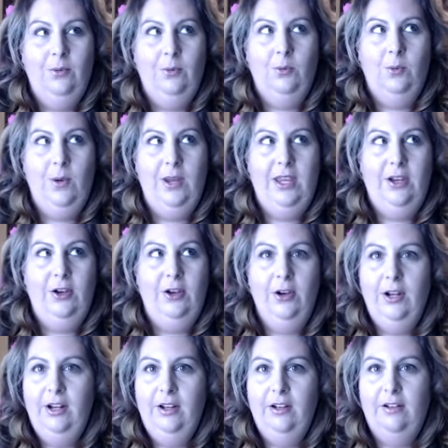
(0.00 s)
we
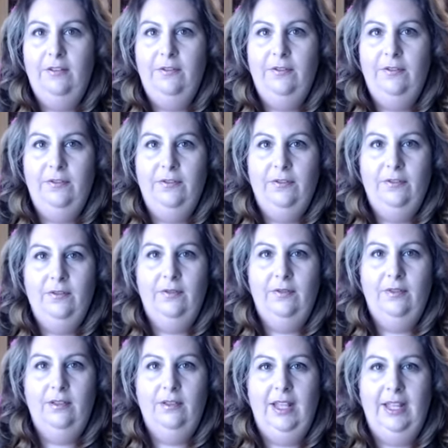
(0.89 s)
could have,
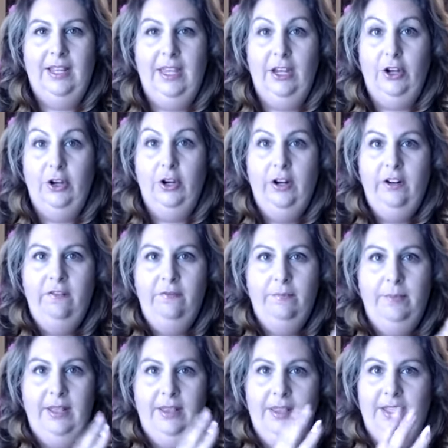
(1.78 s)
like it could
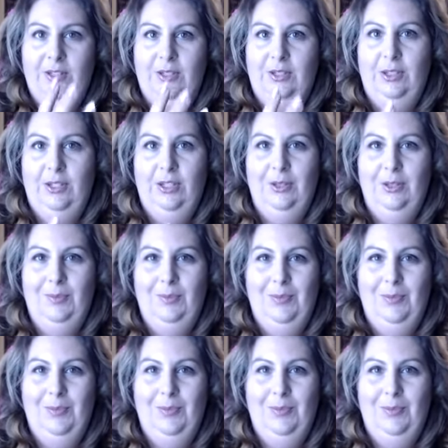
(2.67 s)
have been this